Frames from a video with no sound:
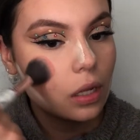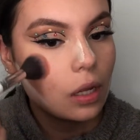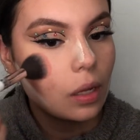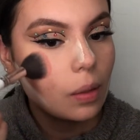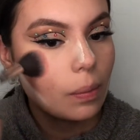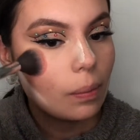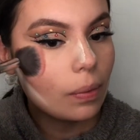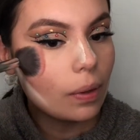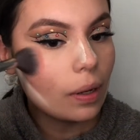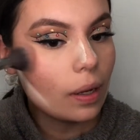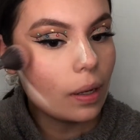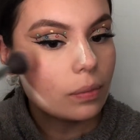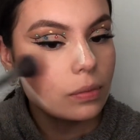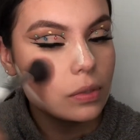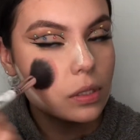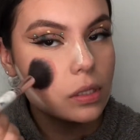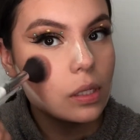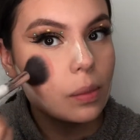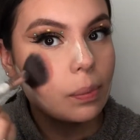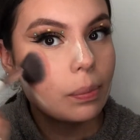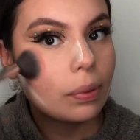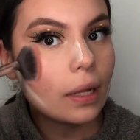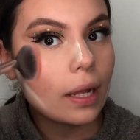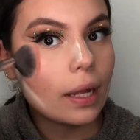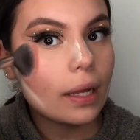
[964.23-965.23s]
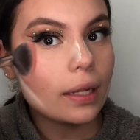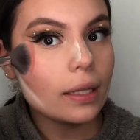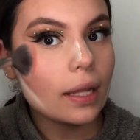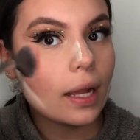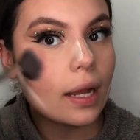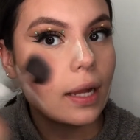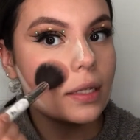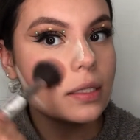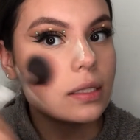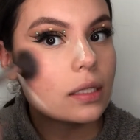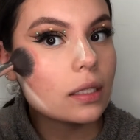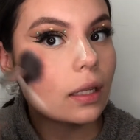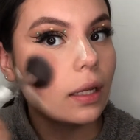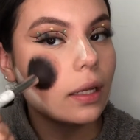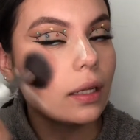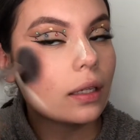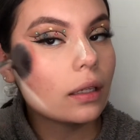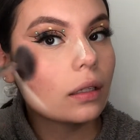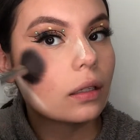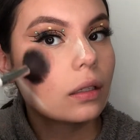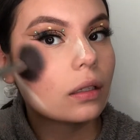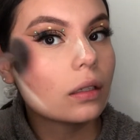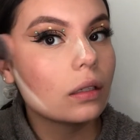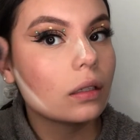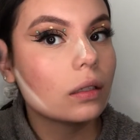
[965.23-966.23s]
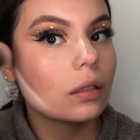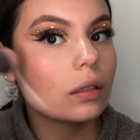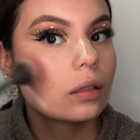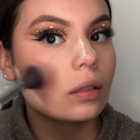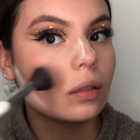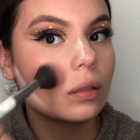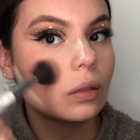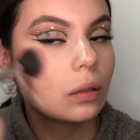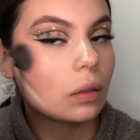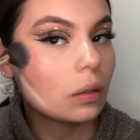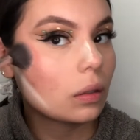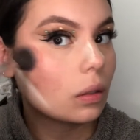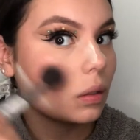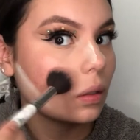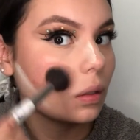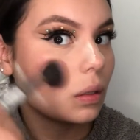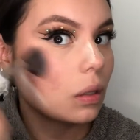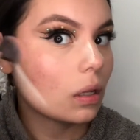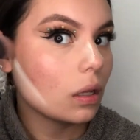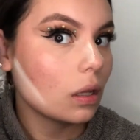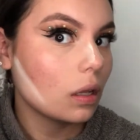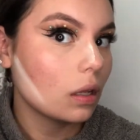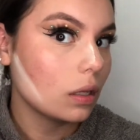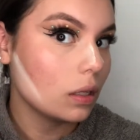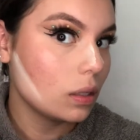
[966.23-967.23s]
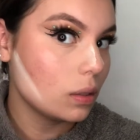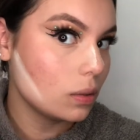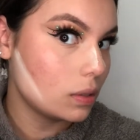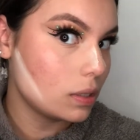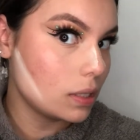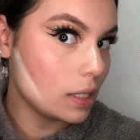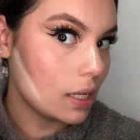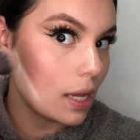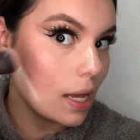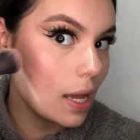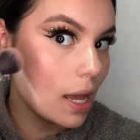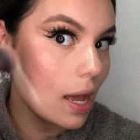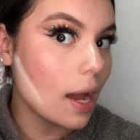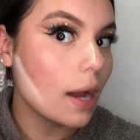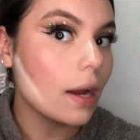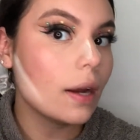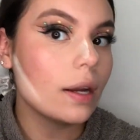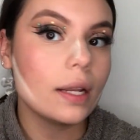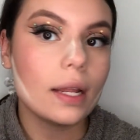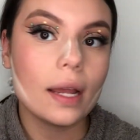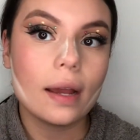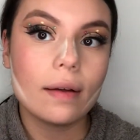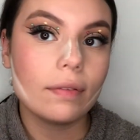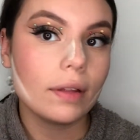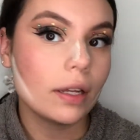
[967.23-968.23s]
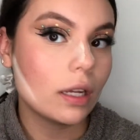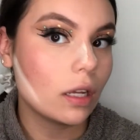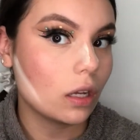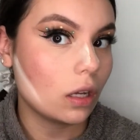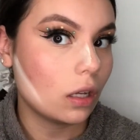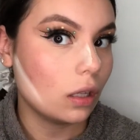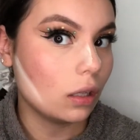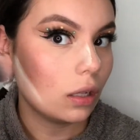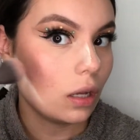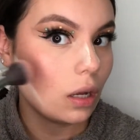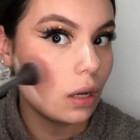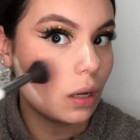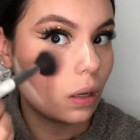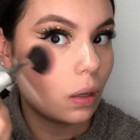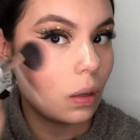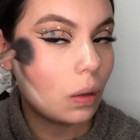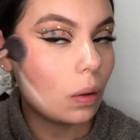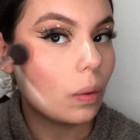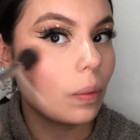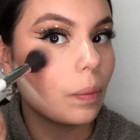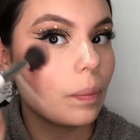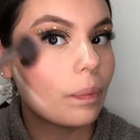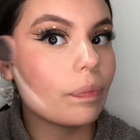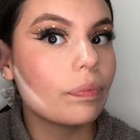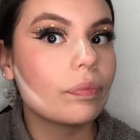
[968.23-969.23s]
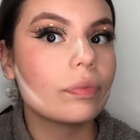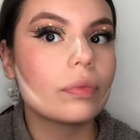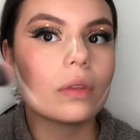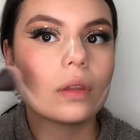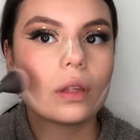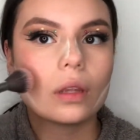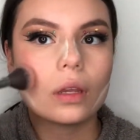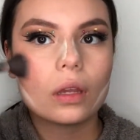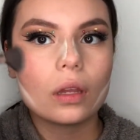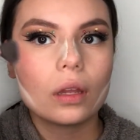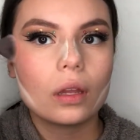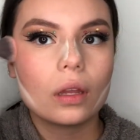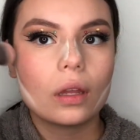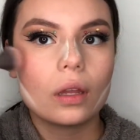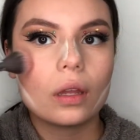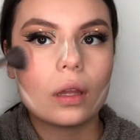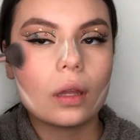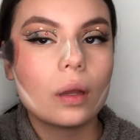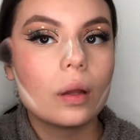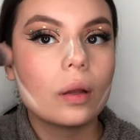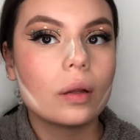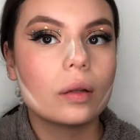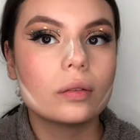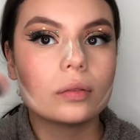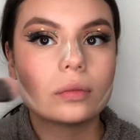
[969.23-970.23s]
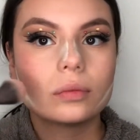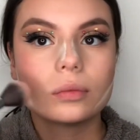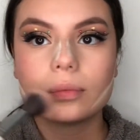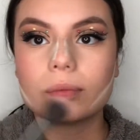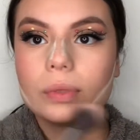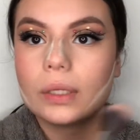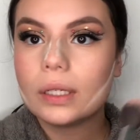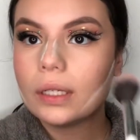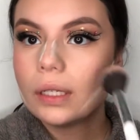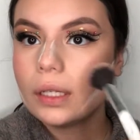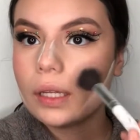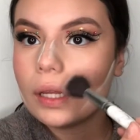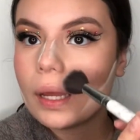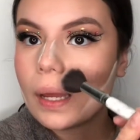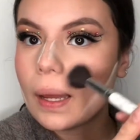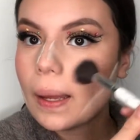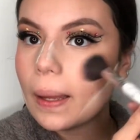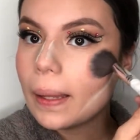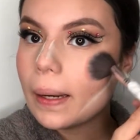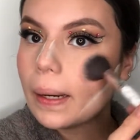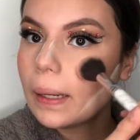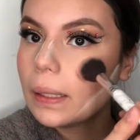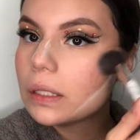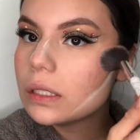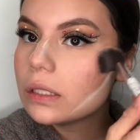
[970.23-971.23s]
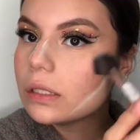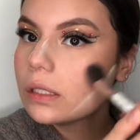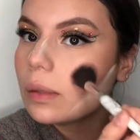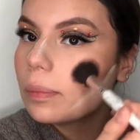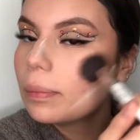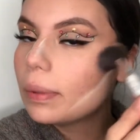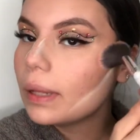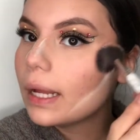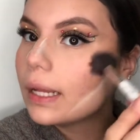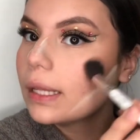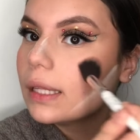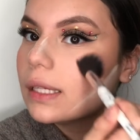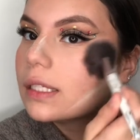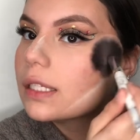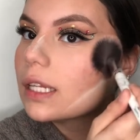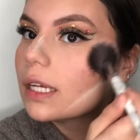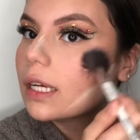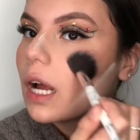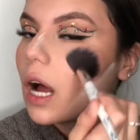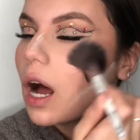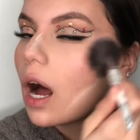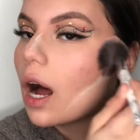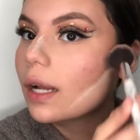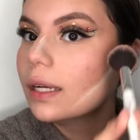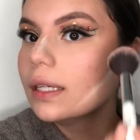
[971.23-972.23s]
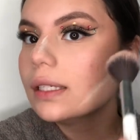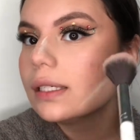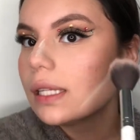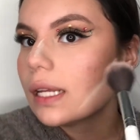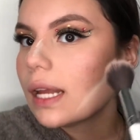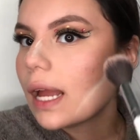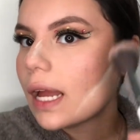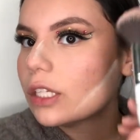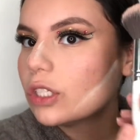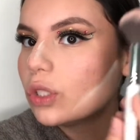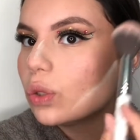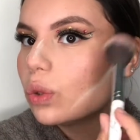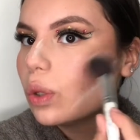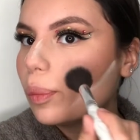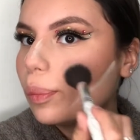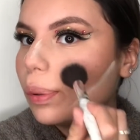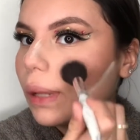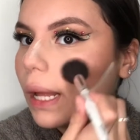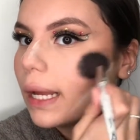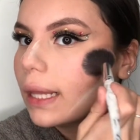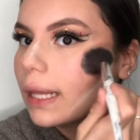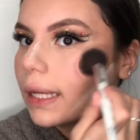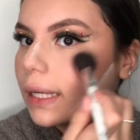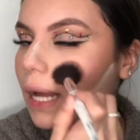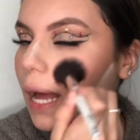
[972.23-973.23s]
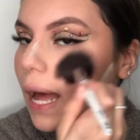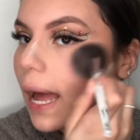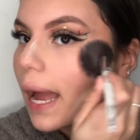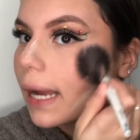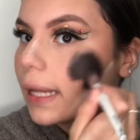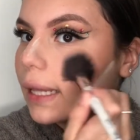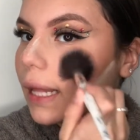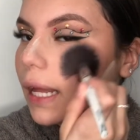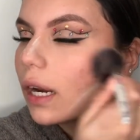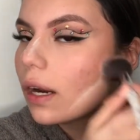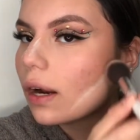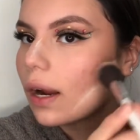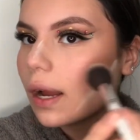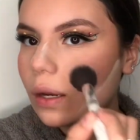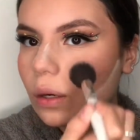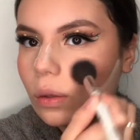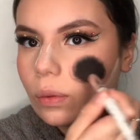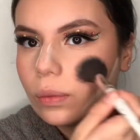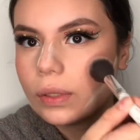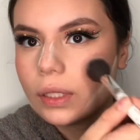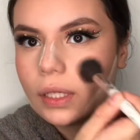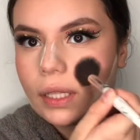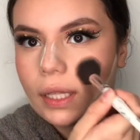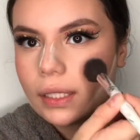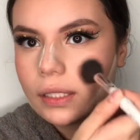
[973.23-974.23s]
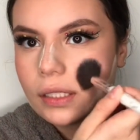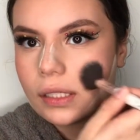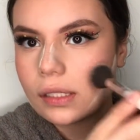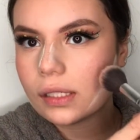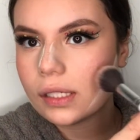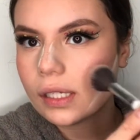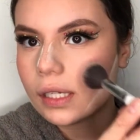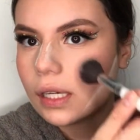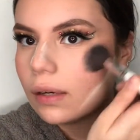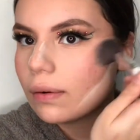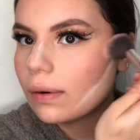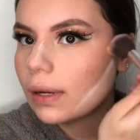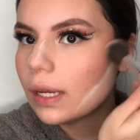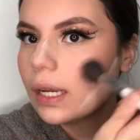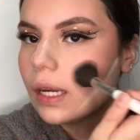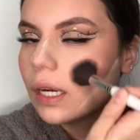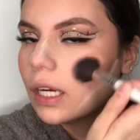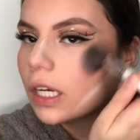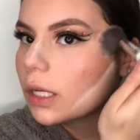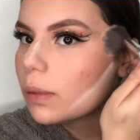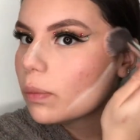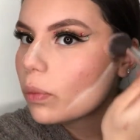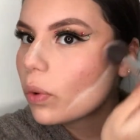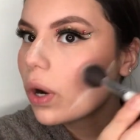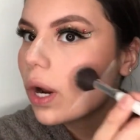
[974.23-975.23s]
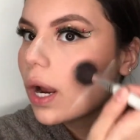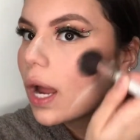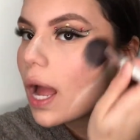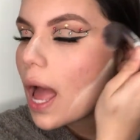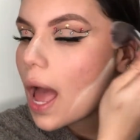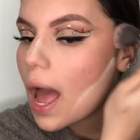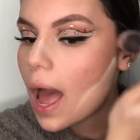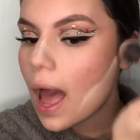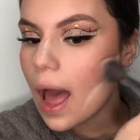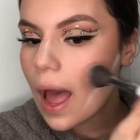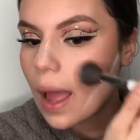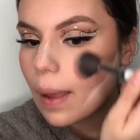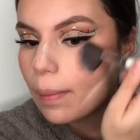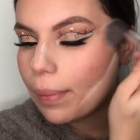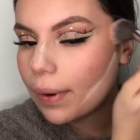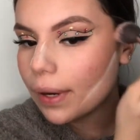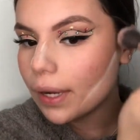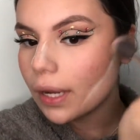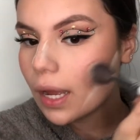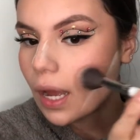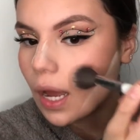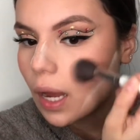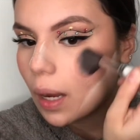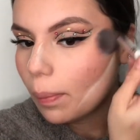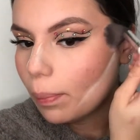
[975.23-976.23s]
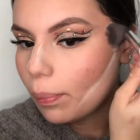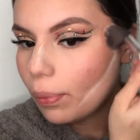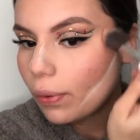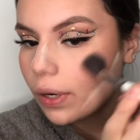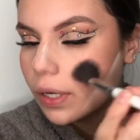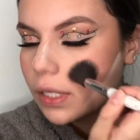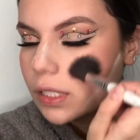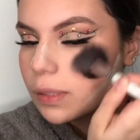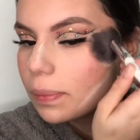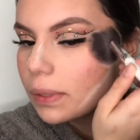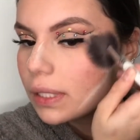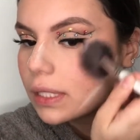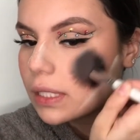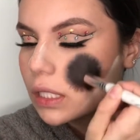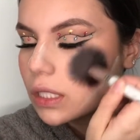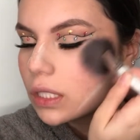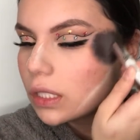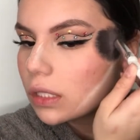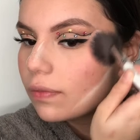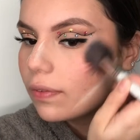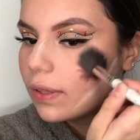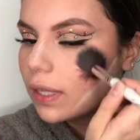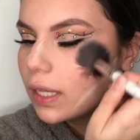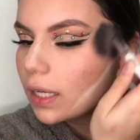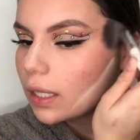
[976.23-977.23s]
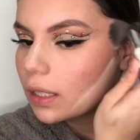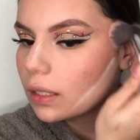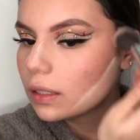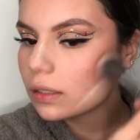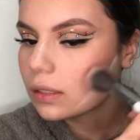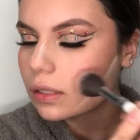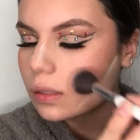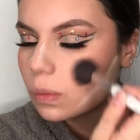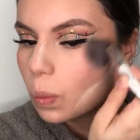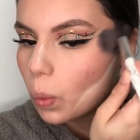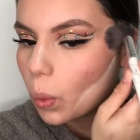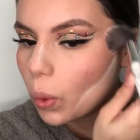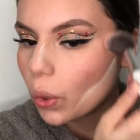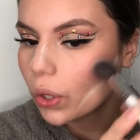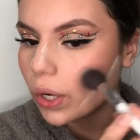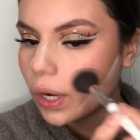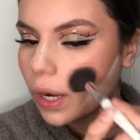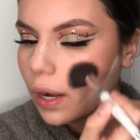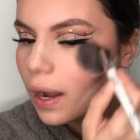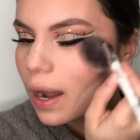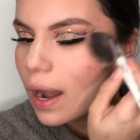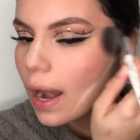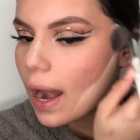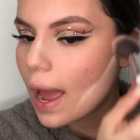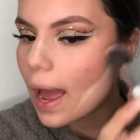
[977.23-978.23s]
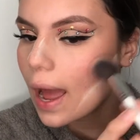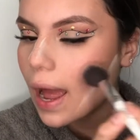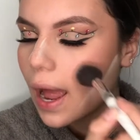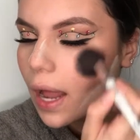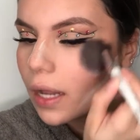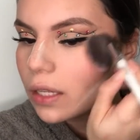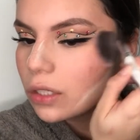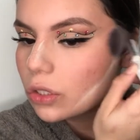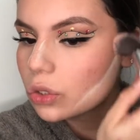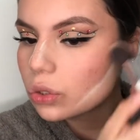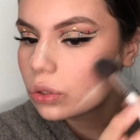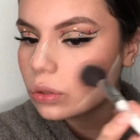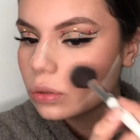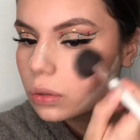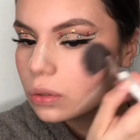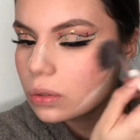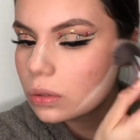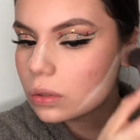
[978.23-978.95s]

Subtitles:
But I'm just applying that to, like, you see, I already have like a glow. But yeah, and I just apply this, like, honestly I do apply it like a highlighter. I don't really like to stick it right here anymore. I bring it upwards because I just feel like it looks more natural.